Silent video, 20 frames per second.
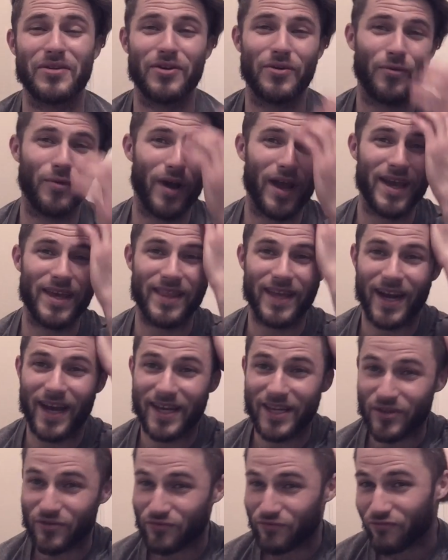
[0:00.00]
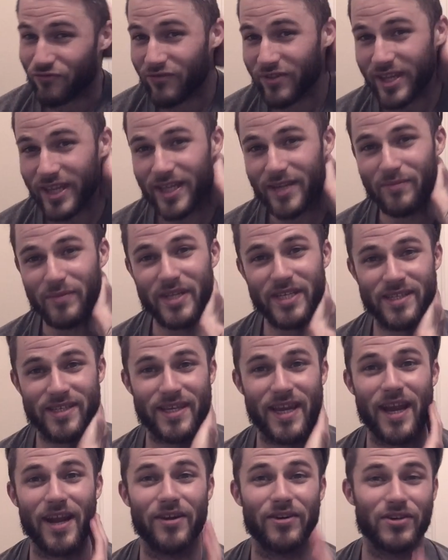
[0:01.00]
only way that I can really be
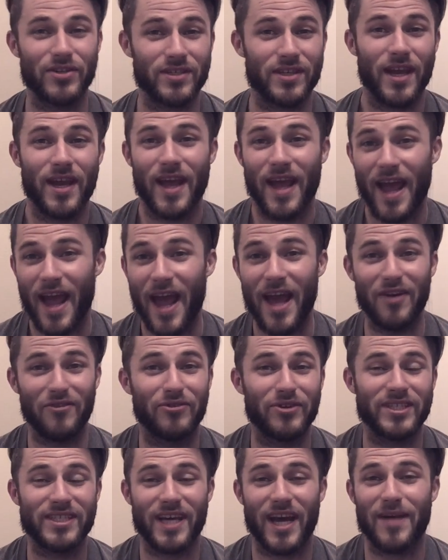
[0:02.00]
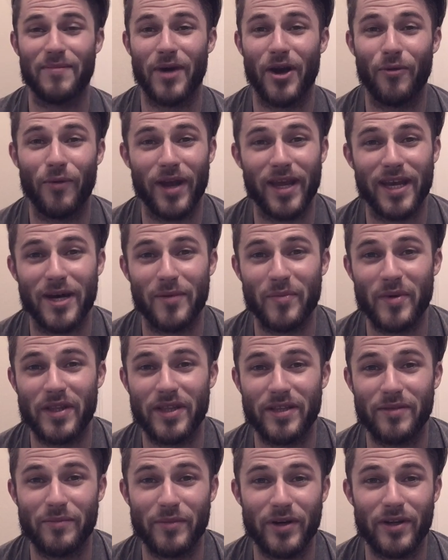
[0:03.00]
scared is every time I wake up in
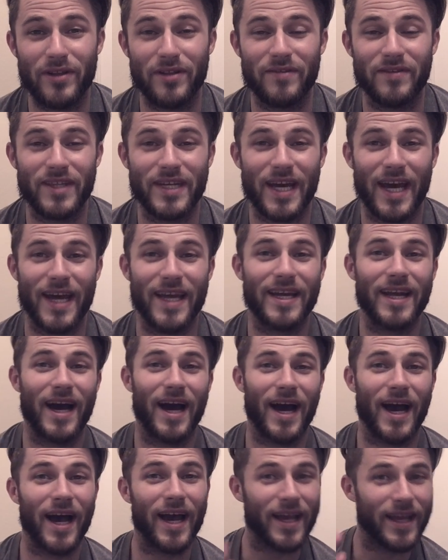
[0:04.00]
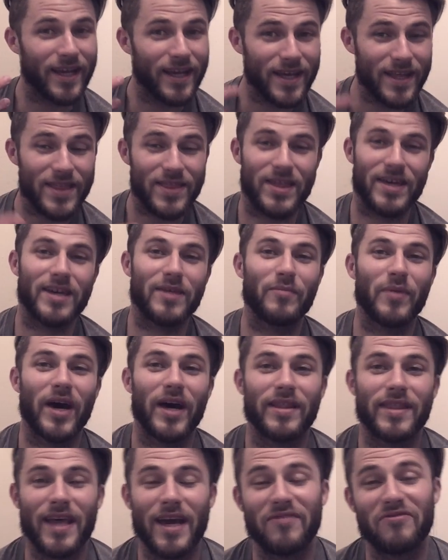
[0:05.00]
the middle of the night, I think
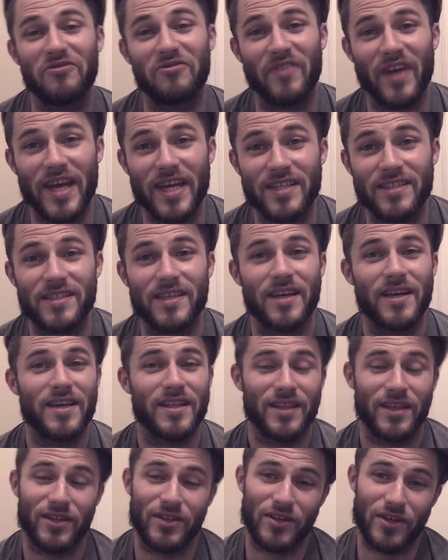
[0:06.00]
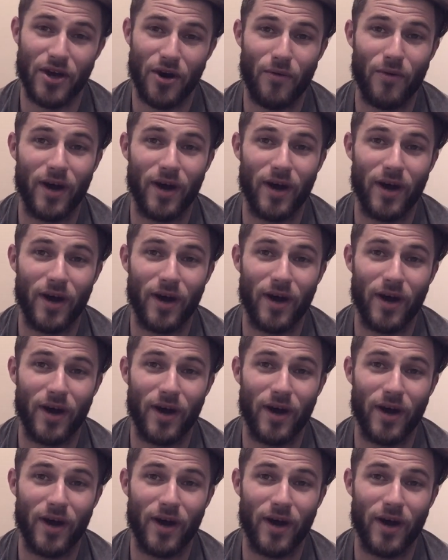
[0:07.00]
about that face, then you know